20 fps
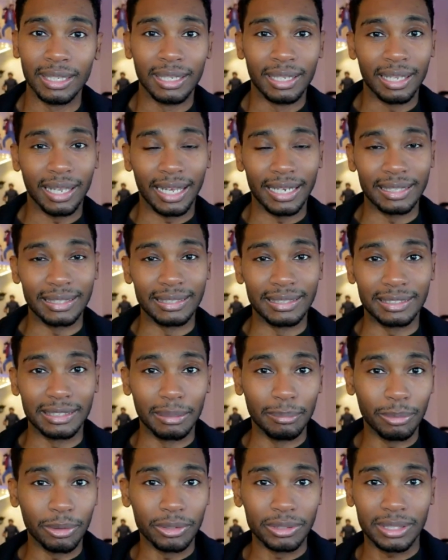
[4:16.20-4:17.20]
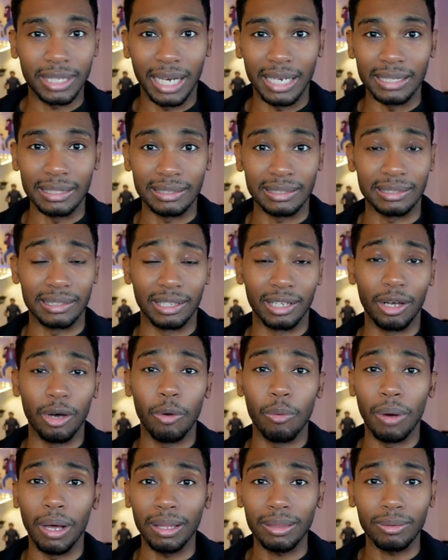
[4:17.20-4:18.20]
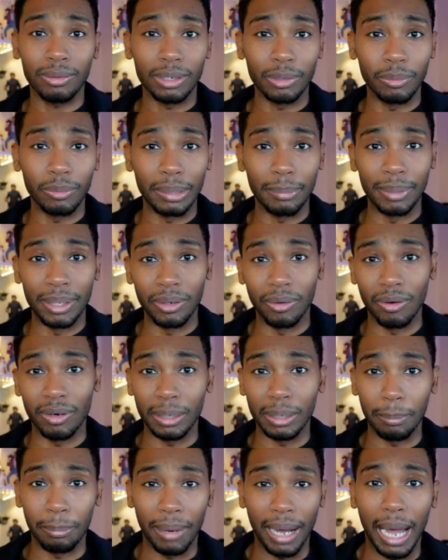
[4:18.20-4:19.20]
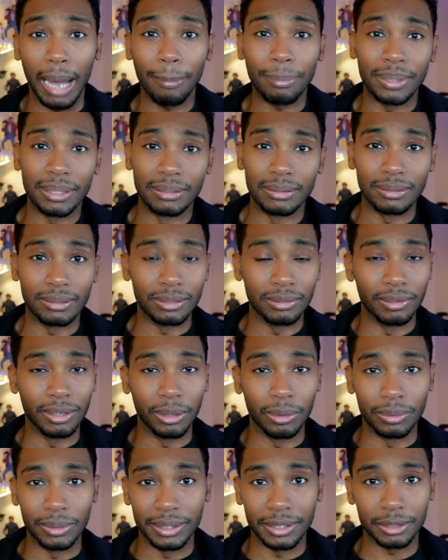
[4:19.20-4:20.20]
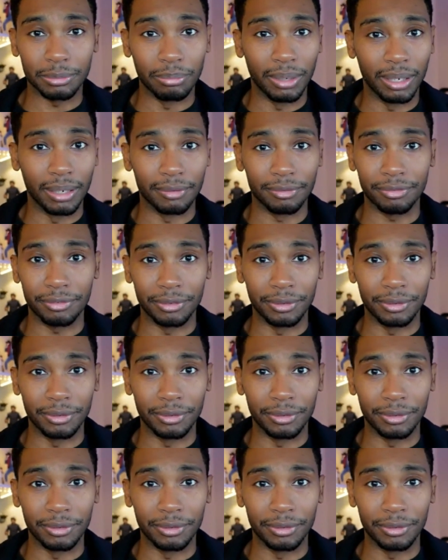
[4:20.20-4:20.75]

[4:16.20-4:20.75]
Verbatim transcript: like December is kind of slow. I thought it would have been on and popping, you know, this month,